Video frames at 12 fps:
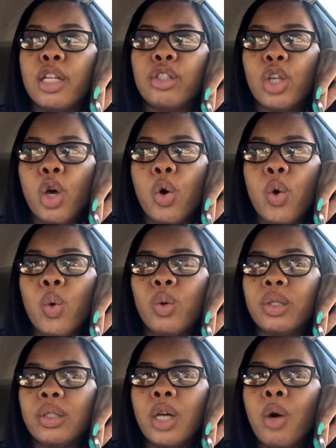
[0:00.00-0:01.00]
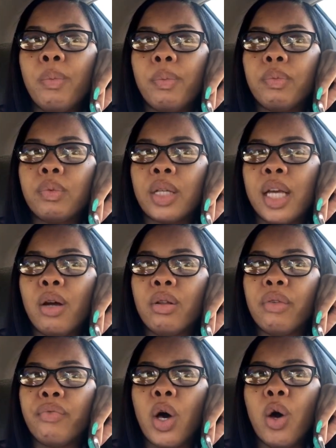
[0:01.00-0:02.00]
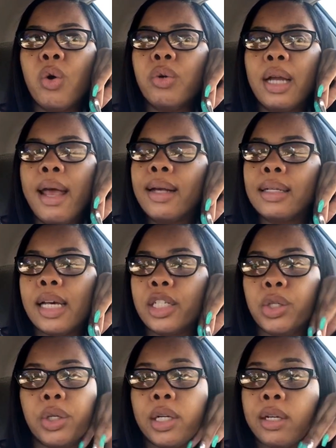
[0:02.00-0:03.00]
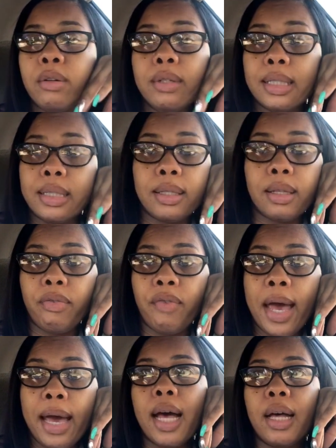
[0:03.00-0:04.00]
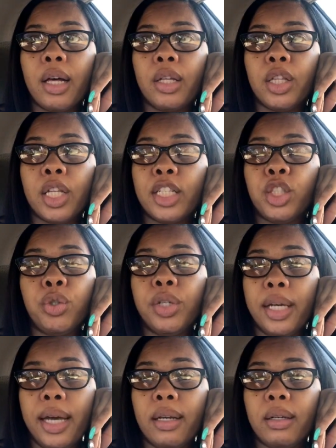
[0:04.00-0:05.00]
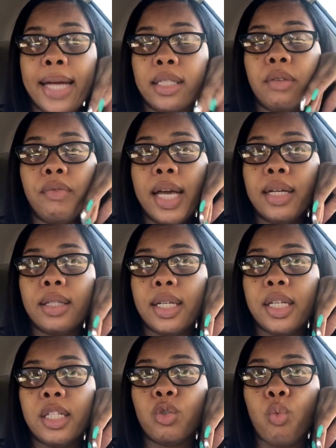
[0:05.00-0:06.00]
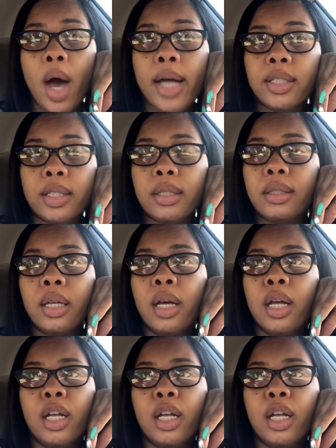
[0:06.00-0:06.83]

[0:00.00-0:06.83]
So don't get on the phone and act like you're clueless to the fact that you can't activate these watches.